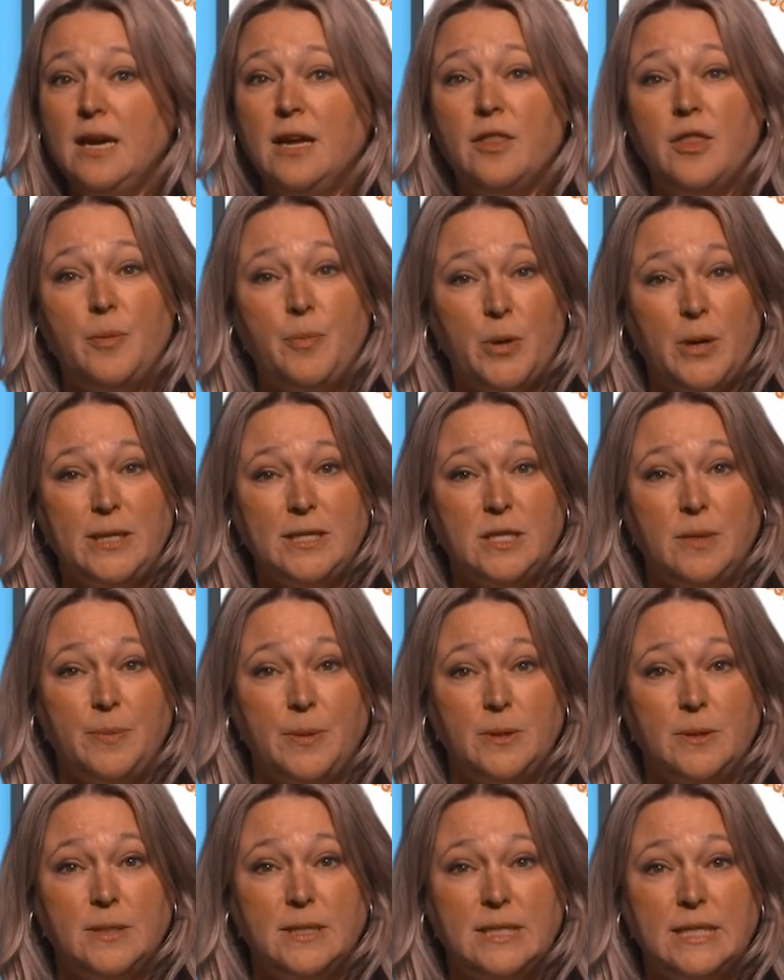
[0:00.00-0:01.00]
the
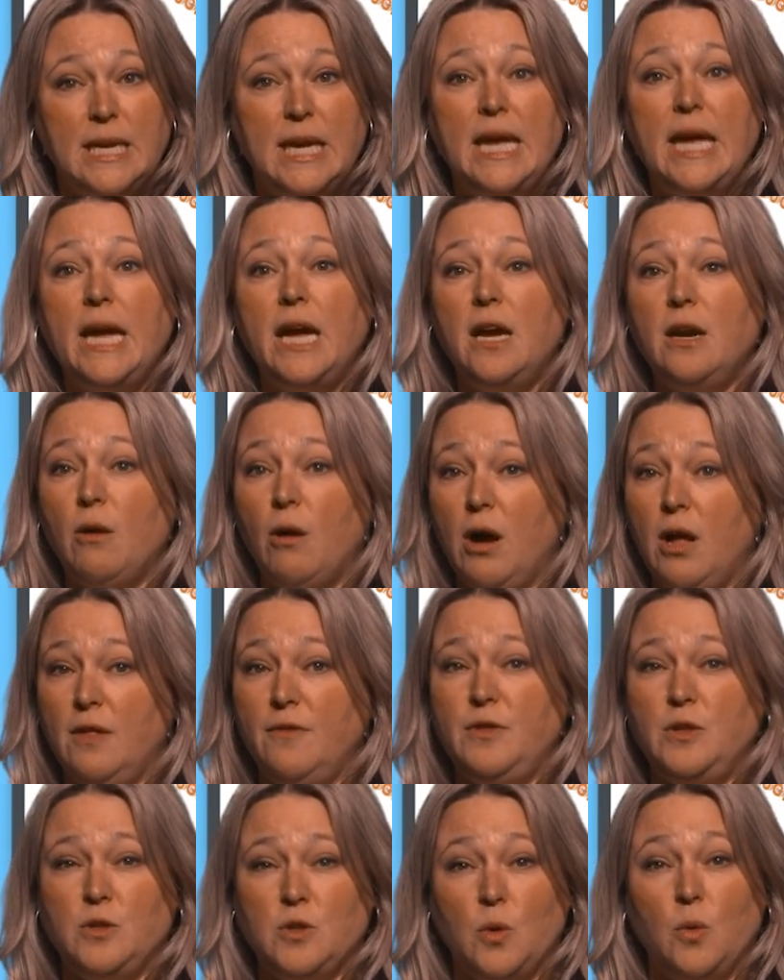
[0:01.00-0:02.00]
principals, and all of
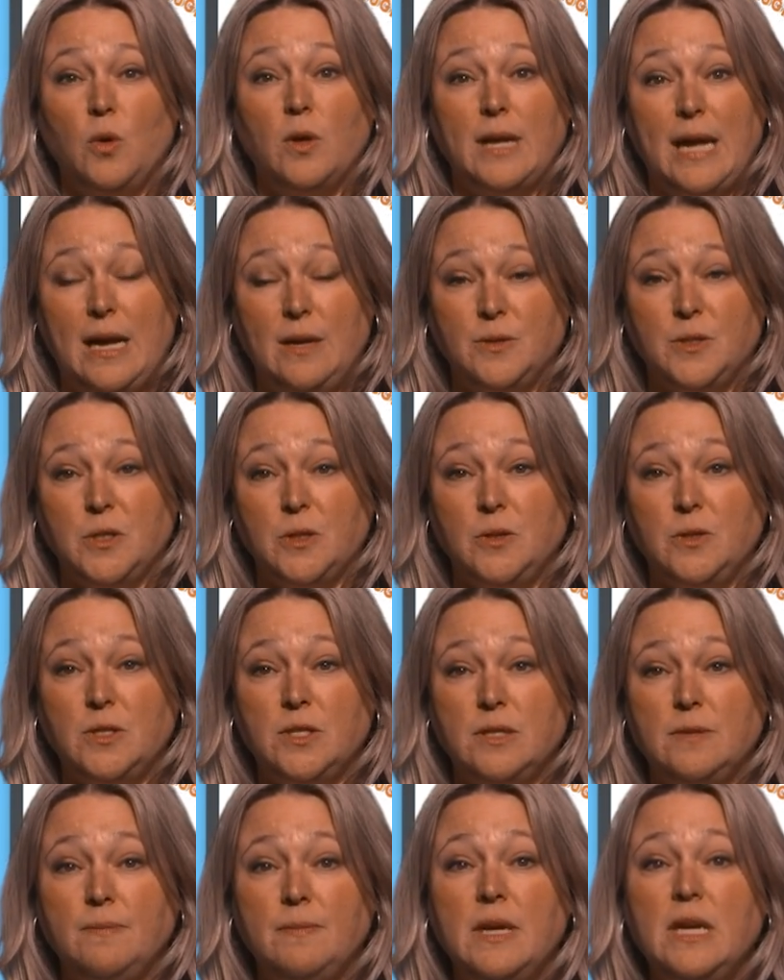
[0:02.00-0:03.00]
the school counselors.